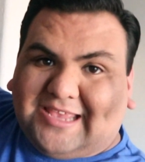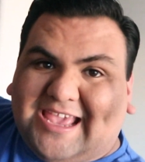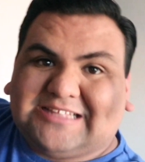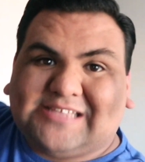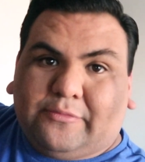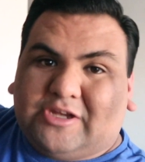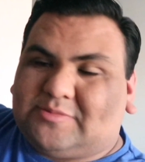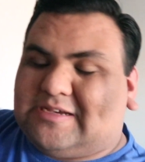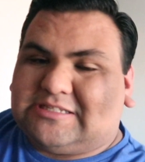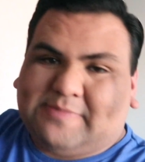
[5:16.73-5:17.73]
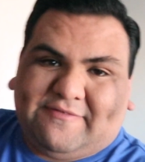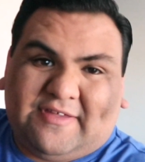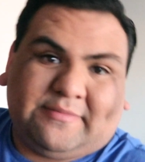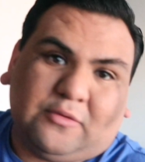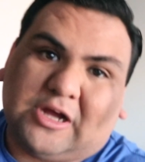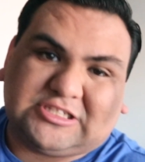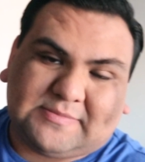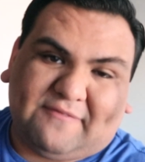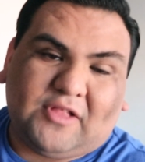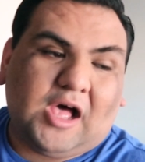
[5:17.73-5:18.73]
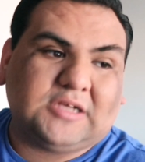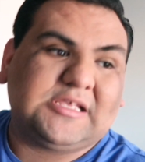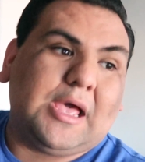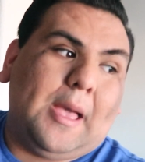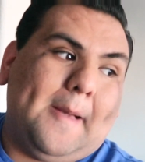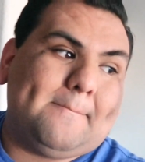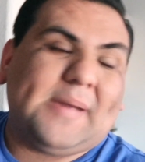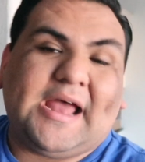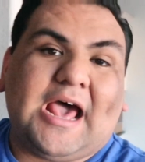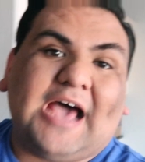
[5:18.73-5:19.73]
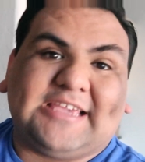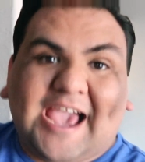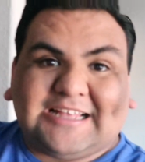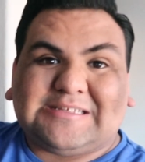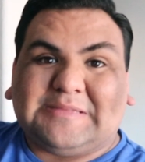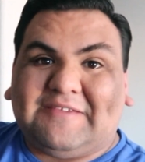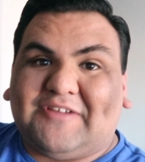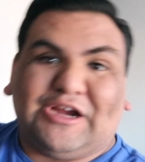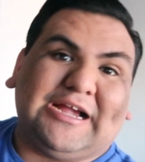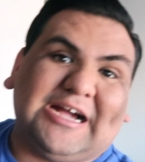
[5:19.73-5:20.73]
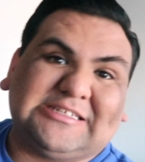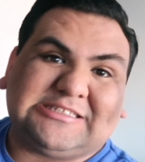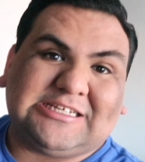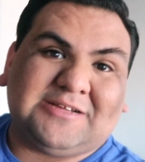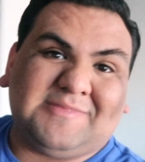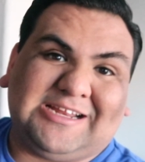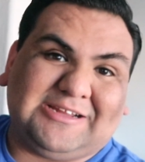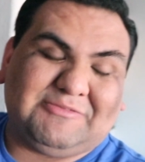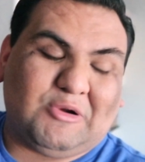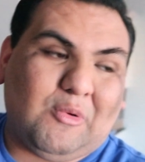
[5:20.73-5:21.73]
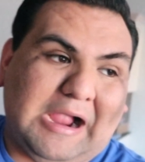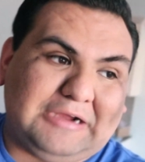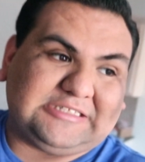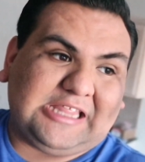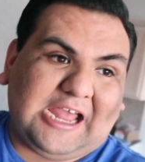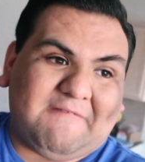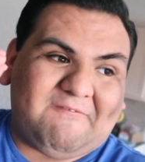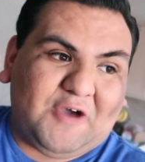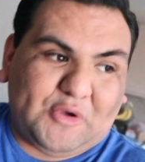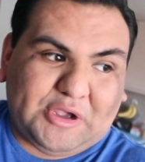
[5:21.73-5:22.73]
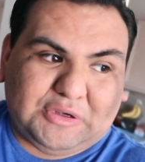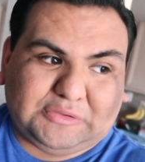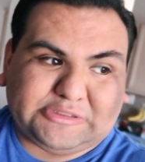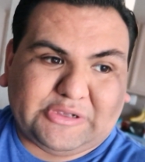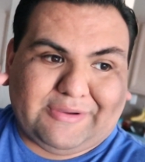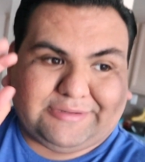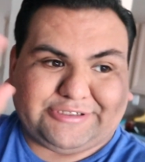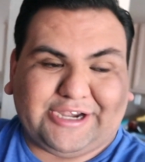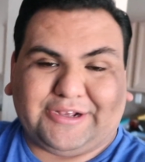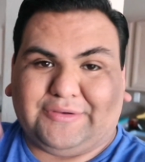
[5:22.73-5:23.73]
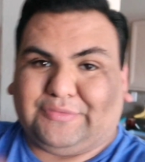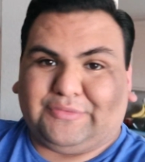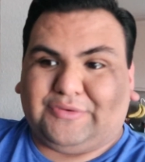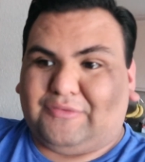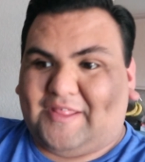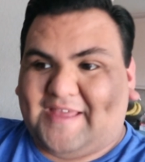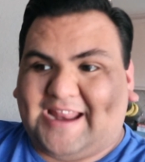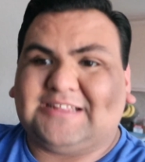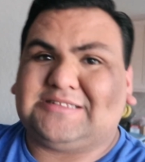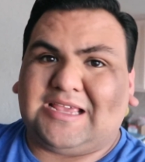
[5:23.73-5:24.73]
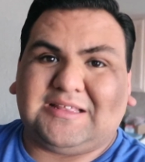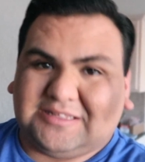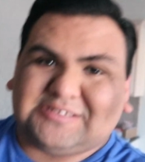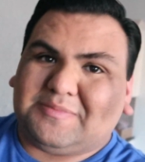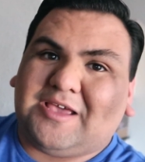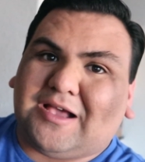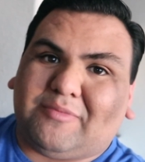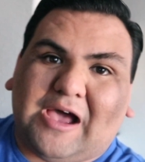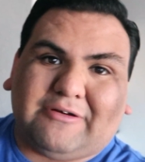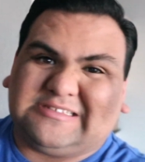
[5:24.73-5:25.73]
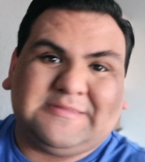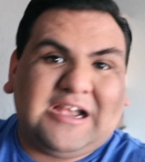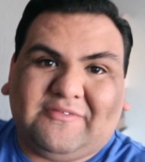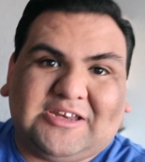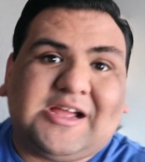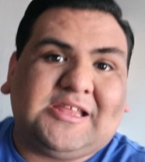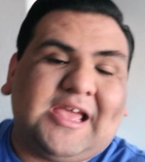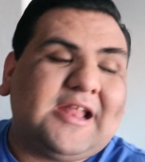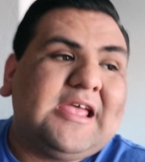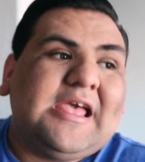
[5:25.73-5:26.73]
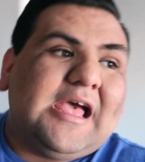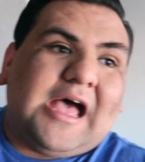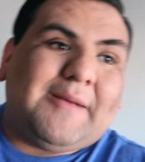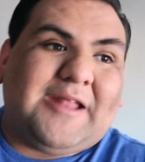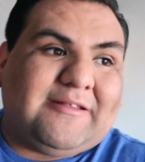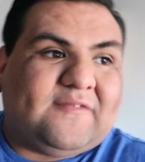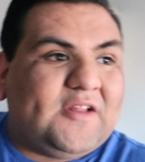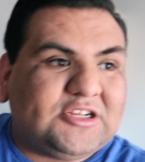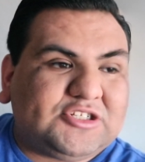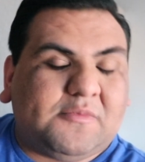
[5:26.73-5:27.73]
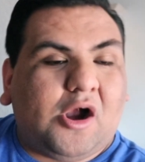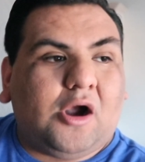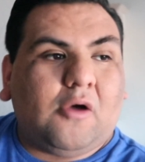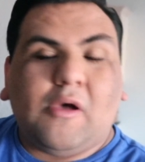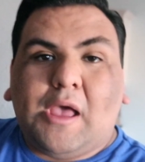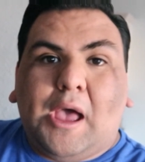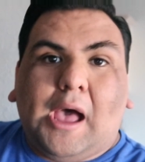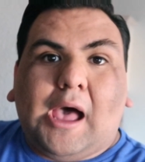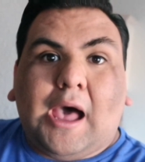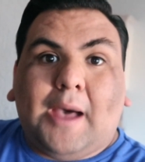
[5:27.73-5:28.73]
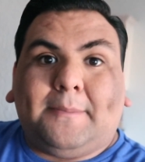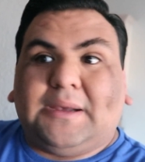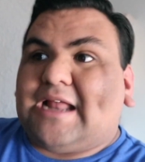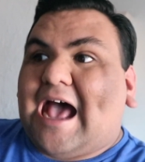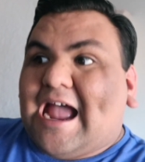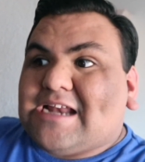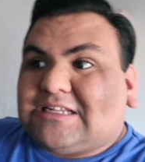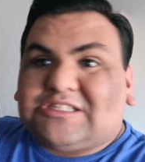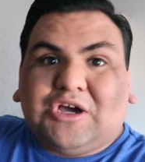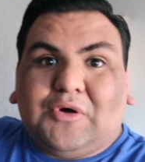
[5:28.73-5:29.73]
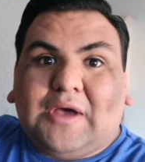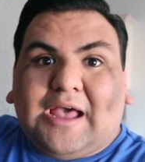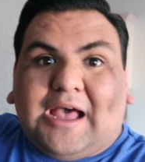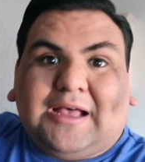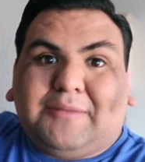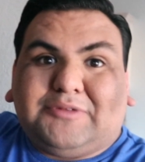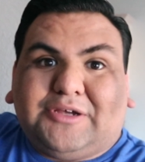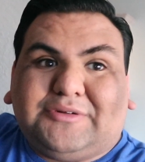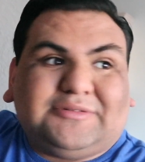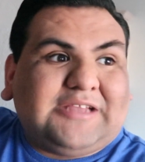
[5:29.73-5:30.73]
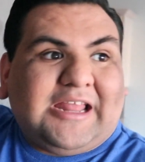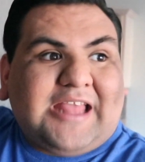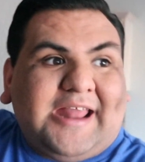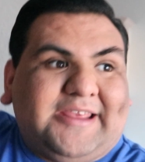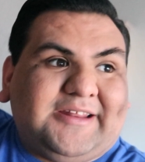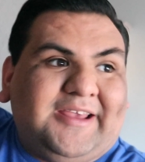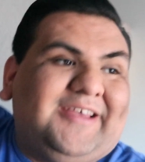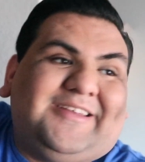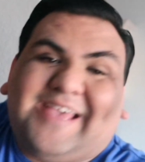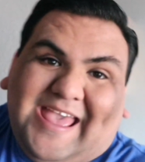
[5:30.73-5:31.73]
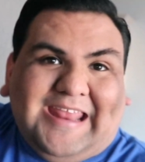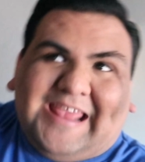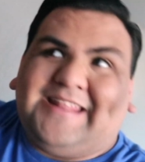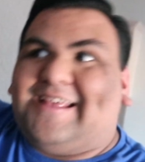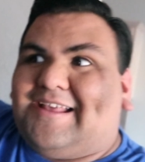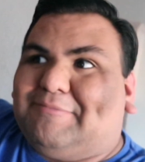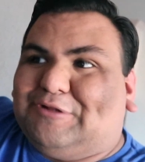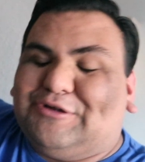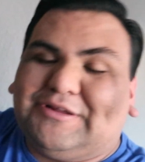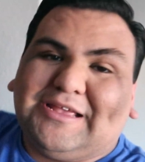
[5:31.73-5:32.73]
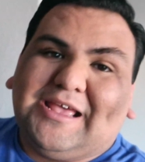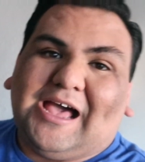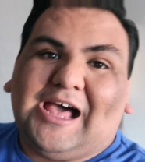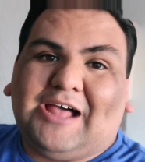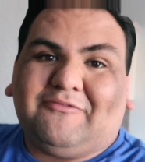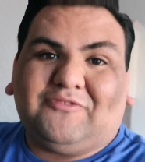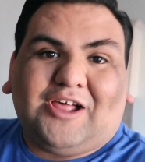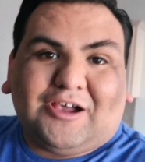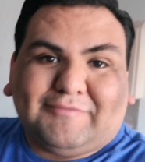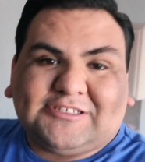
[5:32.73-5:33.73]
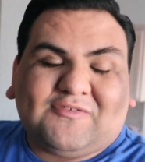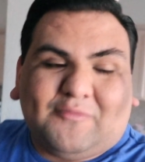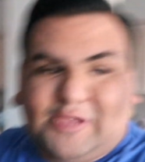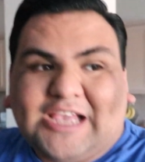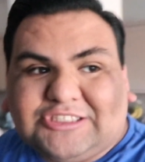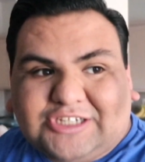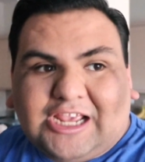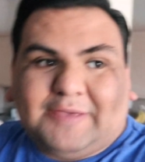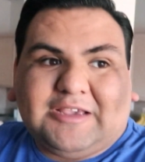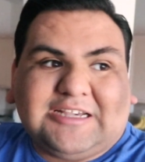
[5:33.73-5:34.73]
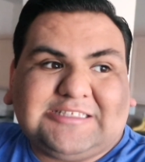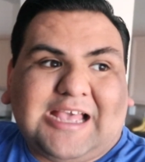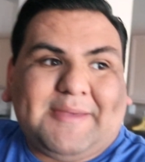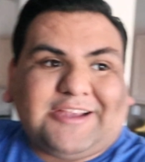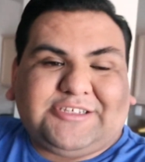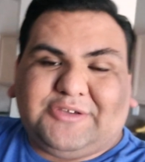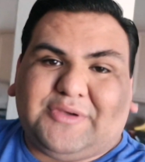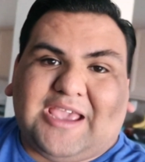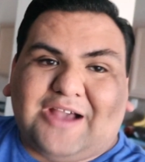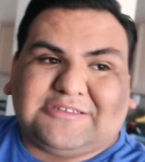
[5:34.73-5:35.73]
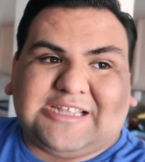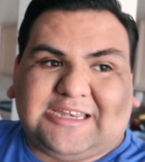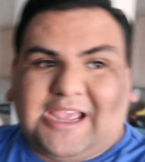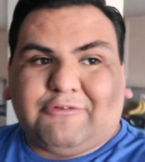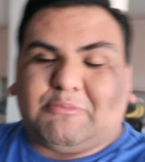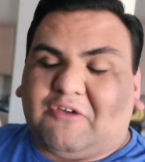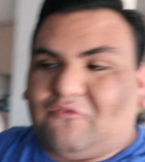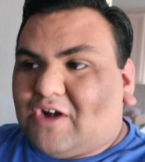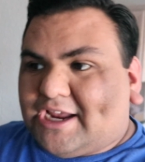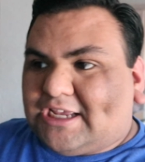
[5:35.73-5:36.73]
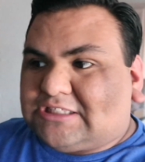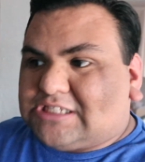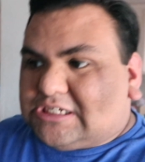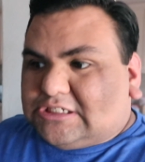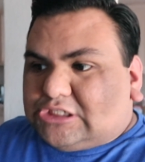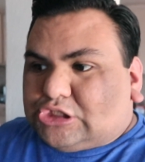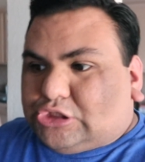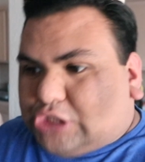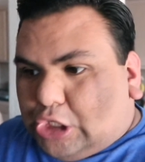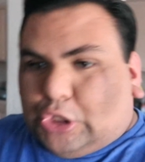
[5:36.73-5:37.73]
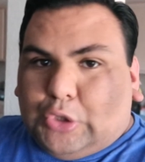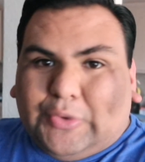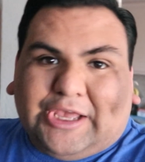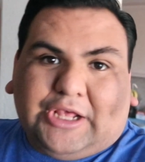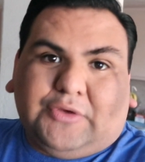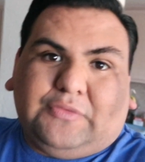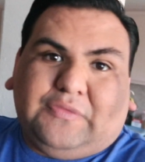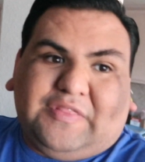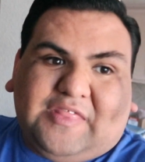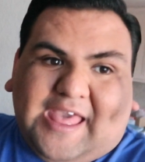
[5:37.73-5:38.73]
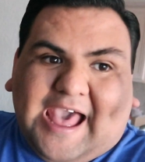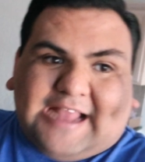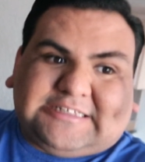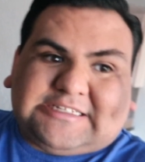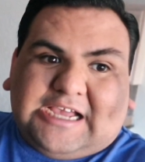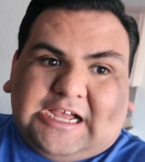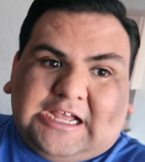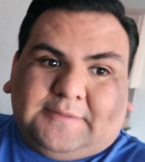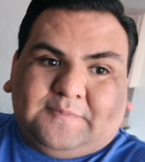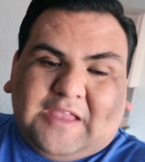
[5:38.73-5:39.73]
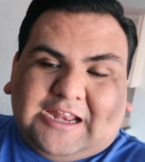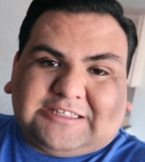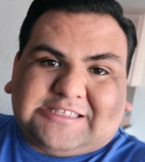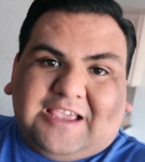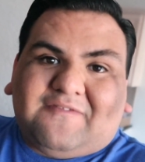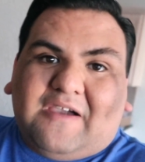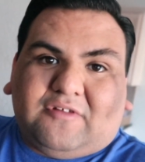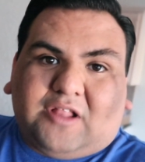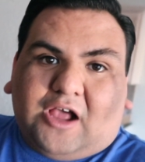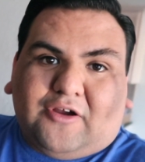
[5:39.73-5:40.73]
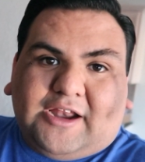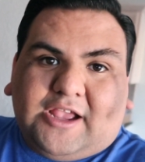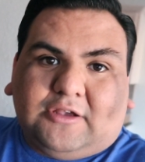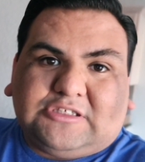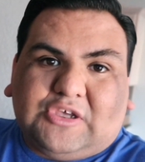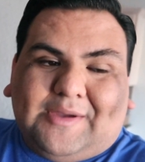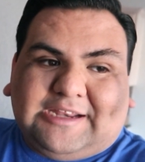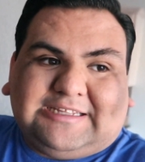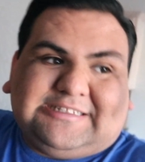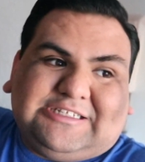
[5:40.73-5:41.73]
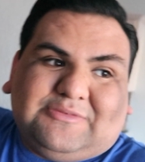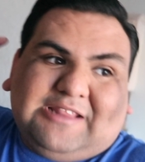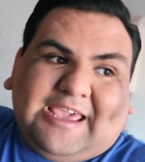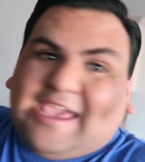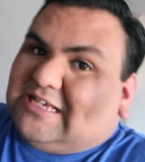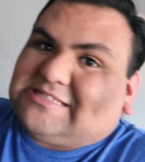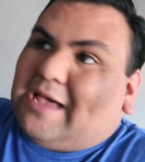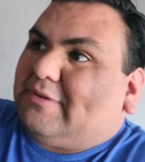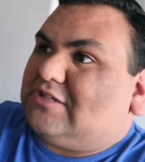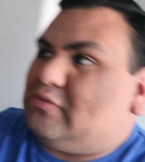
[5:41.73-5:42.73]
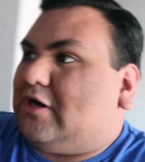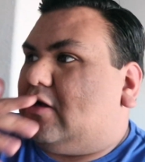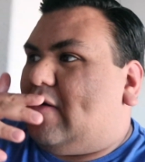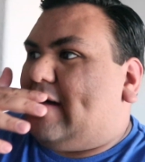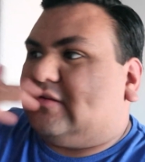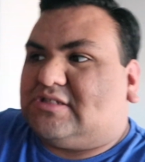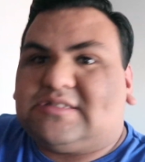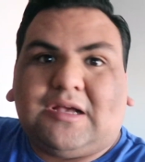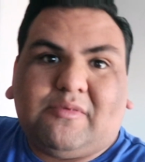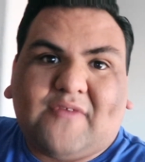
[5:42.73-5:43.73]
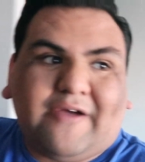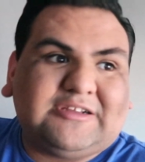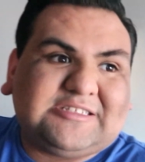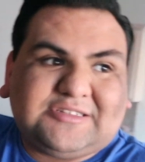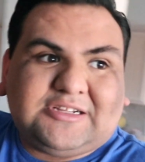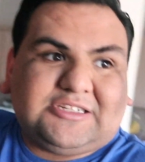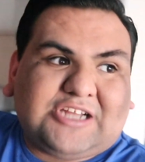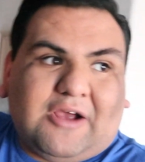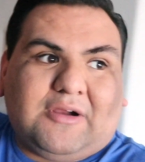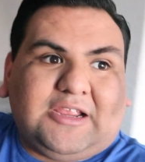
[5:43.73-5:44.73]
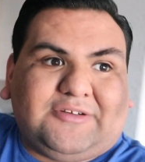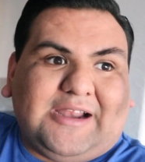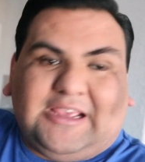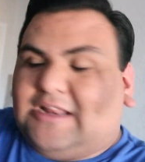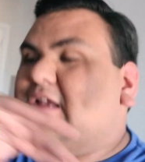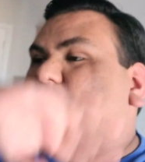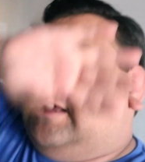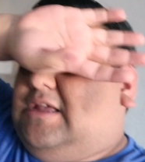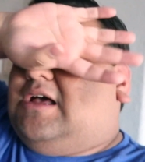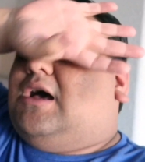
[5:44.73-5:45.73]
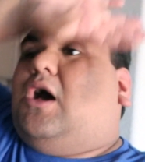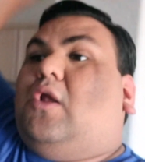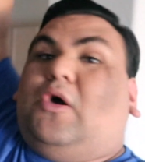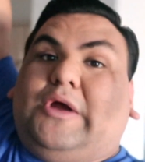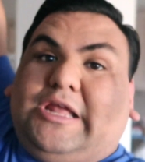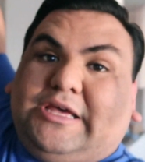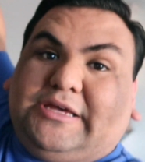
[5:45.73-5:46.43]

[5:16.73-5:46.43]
I can't say which because my family watches my vlogs, but uh, yeah, it's something very custom and it requires a lot of photos, so I was trying to go through and do all that. It took, it took me a couple hours. I'm not even done yet. I'm gonna have to finish tomorrow, um, but I need to go upload and edit, edit and then upload um, Vlogmas from yesterday because I'm actually going out tonight with my friends. So I gotta go do that. Um, and it's like five o'clock right now, so I need to do it like ASAP because we're gonna go out in just a couple of hours. I still need a shower, get ready, and oh Lord.